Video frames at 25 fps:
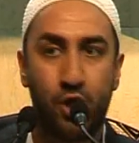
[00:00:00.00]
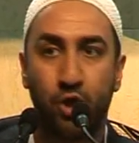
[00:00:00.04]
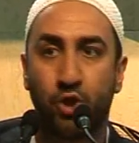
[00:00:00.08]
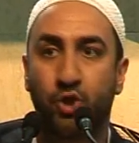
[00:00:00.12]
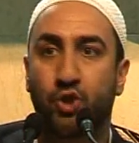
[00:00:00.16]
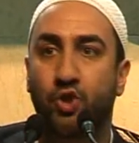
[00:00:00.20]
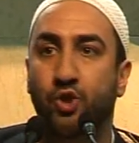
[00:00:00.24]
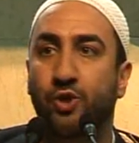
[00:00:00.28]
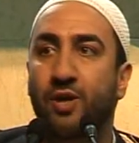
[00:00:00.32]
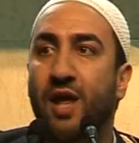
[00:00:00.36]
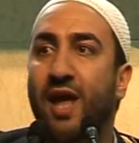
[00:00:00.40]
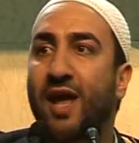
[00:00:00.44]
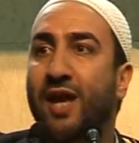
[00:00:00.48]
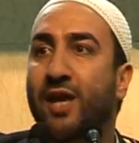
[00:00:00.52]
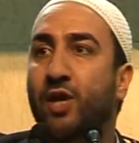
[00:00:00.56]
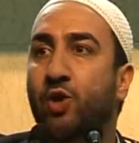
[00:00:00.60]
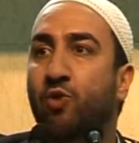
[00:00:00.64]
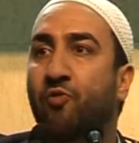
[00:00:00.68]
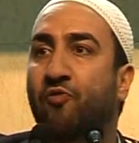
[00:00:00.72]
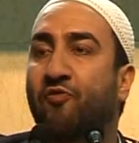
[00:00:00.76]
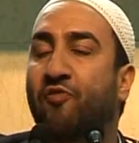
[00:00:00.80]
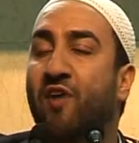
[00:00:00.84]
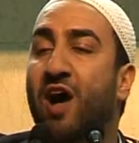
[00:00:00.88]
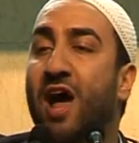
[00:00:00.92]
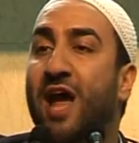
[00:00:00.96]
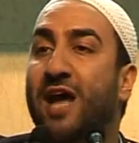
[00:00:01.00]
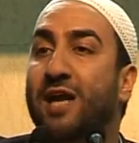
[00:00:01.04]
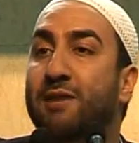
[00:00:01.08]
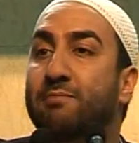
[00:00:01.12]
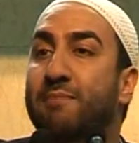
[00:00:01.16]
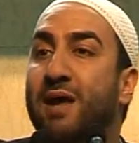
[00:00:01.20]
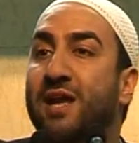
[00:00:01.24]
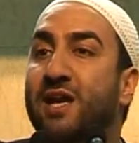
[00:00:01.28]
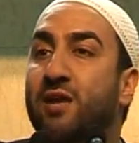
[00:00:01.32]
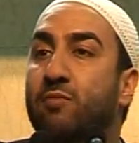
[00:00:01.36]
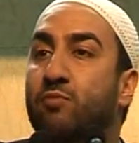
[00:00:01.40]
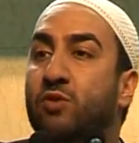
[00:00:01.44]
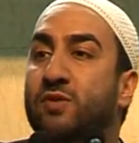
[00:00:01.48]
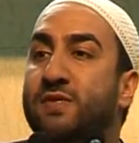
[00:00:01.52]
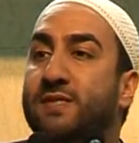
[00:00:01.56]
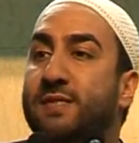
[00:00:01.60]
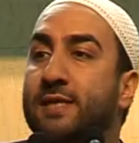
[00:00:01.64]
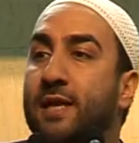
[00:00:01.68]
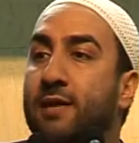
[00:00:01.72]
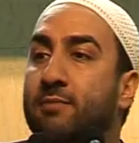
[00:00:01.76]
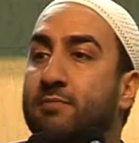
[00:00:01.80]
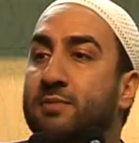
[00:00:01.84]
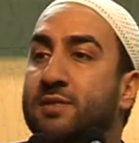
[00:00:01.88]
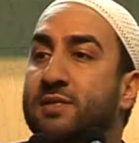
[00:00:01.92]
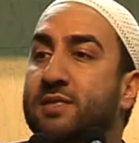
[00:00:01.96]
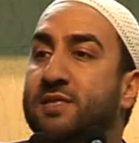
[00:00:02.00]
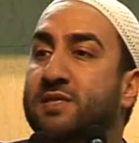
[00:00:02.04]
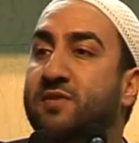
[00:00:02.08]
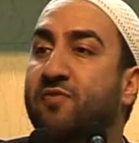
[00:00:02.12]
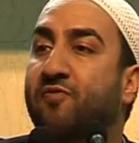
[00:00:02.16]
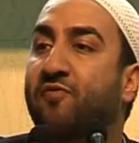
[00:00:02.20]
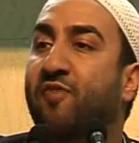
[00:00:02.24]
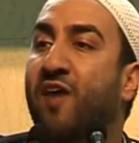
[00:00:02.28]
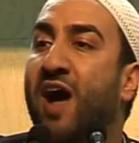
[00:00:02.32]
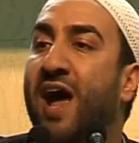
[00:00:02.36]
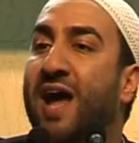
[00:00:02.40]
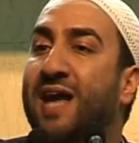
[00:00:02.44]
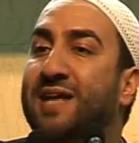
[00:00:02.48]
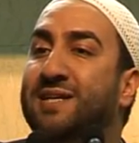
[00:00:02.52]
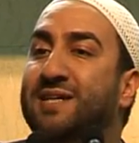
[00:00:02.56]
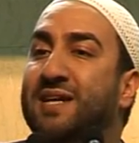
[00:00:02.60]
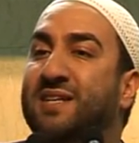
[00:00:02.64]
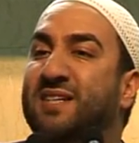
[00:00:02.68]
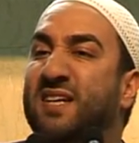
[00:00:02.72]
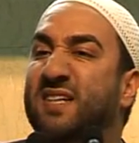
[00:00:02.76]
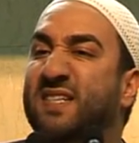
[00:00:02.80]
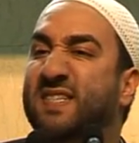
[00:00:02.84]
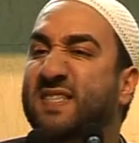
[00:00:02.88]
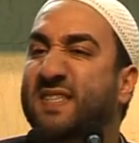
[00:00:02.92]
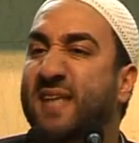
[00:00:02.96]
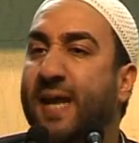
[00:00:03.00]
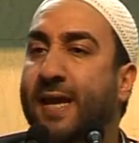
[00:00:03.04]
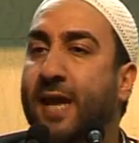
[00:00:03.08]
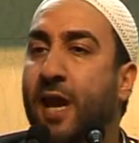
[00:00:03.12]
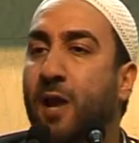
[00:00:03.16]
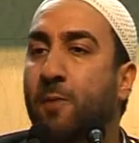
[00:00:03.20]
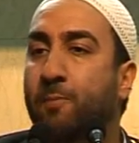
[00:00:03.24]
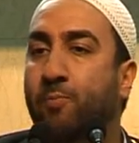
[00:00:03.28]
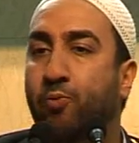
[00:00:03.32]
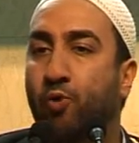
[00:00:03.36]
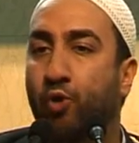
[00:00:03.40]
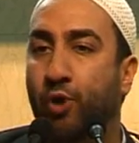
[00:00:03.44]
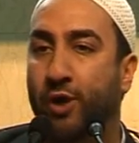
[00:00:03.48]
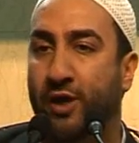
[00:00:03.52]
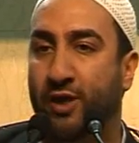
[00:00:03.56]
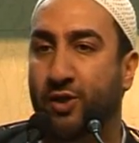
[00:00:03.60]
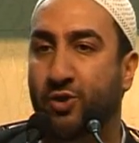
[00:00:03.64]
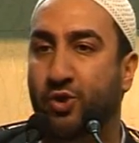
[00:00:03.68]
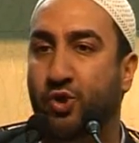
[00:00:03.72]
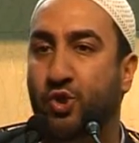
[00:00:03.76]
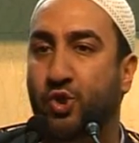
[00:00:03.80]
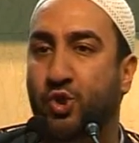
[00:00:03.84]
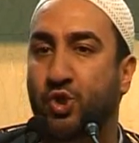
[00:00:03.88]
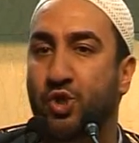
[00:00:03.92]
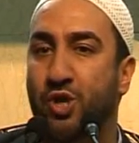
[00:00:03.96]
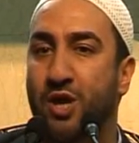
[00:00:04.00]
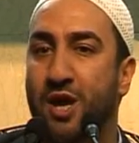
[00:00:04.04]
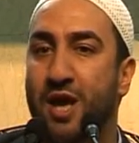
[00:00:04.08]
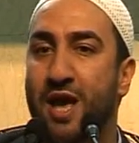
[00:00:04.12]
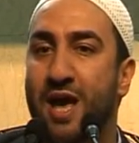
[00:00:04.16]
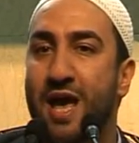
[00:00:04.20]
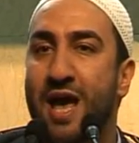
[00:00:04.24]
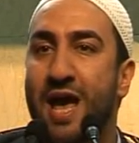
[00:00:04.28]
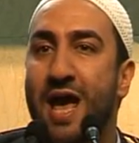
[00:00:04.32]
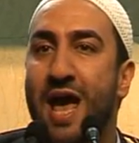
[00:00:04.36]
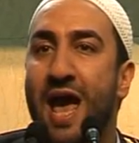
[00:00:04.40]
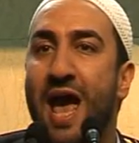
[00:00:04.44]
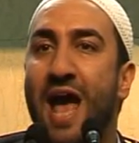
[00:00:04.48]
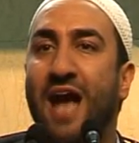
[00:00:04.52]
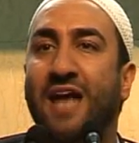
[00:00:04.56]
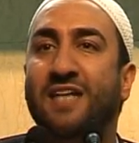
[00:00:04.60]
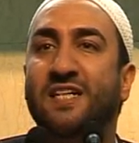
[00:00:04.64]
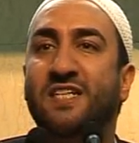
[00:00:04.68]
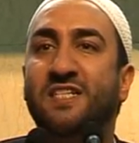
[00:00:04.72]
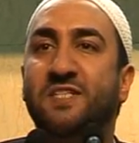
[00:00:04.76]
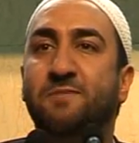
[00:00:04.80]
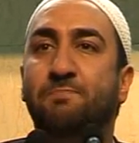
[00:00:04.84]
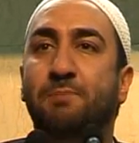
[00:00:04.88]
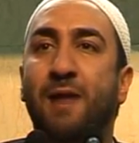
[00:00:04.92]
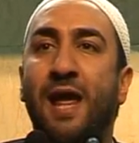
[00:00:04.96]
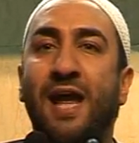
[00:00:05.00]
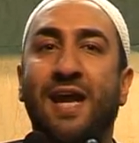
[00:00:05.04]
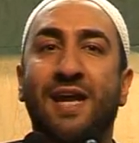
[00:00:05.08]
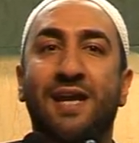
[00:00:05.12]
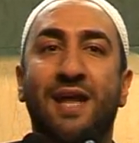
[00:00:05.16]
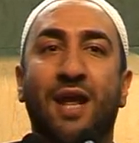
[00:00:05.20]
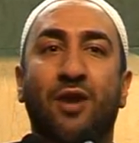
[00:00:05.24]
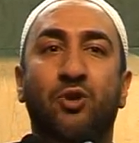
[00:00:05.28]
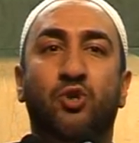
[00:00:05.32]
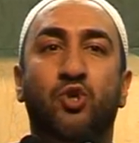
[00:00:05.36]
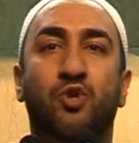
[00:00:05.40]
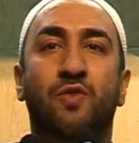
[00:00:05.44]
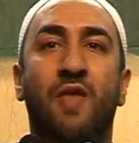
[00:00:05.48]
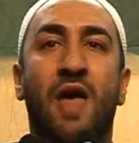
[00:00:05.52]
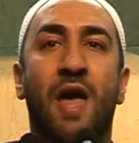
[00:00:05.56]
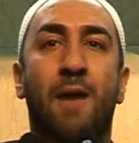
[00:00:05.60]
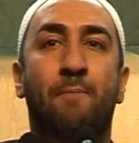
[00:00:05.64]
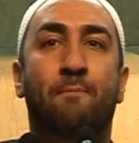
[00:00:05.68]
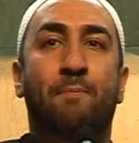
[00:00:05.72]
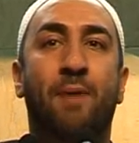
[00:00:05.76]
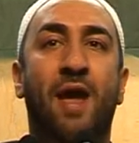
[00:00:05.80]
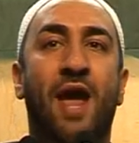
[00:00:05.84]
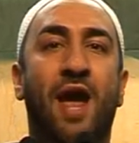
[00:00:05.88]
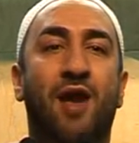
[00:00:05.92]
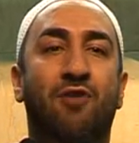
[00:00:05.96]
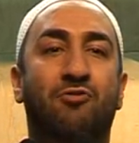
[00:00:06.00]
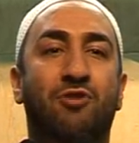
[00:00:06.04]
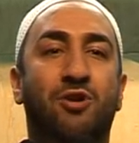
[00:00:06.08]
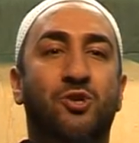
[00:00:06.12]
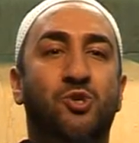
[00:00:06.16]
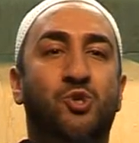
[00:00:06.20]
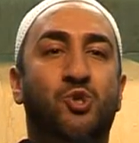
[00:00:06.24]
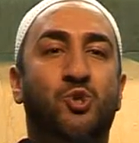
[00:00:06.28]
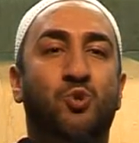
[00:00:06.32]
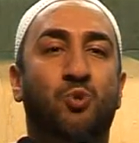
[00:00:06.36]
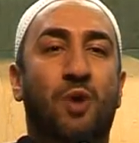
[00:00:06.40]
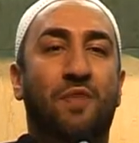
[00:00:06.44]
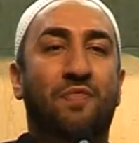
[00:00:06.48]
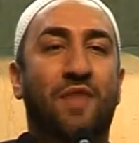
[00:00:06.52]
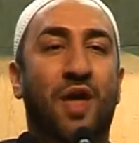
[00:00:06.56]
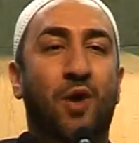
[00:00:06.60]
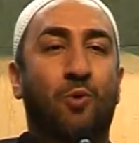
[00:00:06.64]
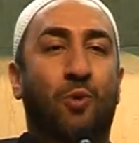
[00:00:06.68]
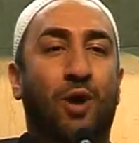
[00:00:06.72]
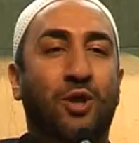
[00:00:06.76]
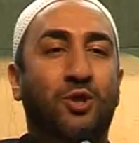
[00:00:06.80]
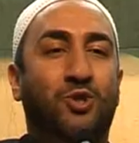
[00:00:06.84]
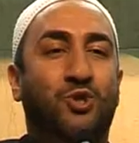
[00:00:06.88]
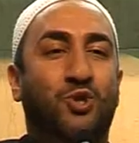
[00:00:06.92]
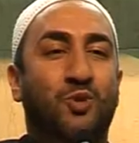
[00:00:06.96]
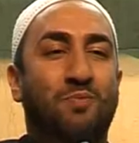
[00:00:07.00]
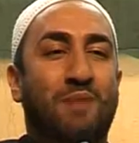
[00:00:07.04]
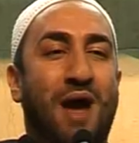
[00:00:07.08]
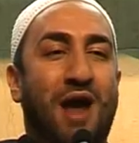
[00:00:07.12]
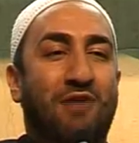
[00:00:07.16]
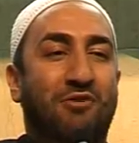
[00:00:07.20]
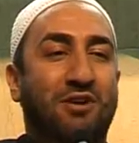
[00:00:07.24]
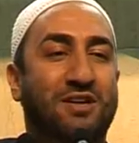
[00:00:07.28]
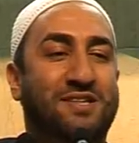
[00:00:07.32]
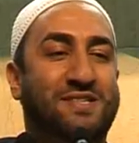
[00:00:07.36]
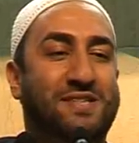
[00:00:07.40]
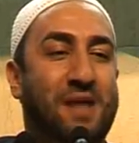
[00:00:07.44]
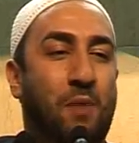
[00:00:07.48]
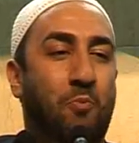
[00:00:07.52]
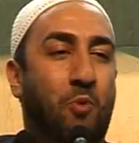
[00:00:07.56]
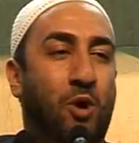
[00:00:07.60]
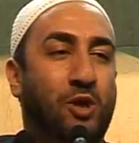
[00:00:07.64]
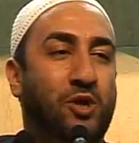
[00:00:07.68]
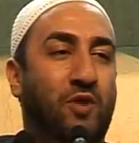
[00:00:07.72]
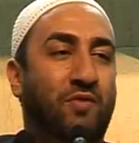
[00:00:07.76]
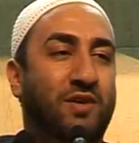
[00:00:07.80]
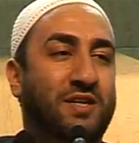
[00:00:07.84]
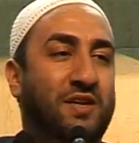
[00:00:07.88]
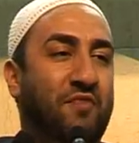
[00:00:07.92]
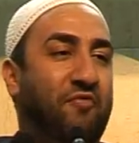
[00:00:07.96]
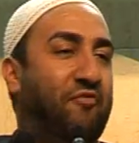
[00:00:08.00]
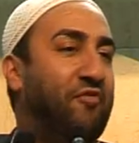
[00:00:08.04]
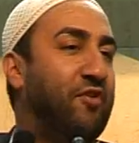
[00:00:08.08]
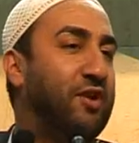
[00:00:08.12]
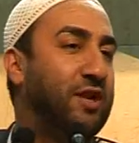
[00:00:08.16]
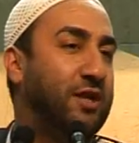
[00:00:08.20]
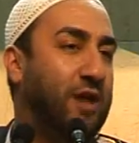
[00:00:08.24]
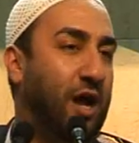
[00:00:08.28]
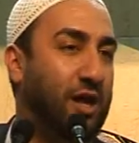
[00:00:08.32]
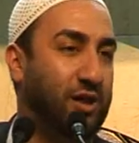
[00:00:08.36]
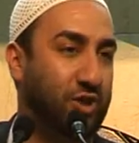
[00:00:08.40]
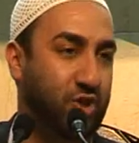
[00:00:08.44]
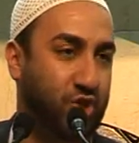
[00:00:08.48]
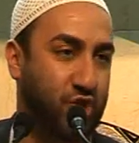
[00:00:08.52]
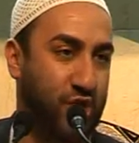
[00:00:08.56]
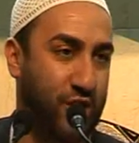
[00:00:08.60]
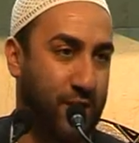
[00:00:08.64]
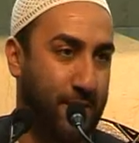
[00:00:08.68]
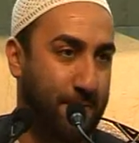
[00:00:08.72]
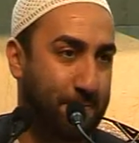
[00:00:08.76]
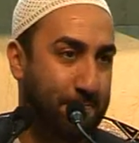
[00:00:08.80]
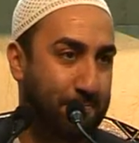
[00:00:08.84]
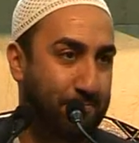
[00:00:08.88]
Today you find many Muslims find it a sticking point, explaining to their parents when they want to marry someone of a different culture.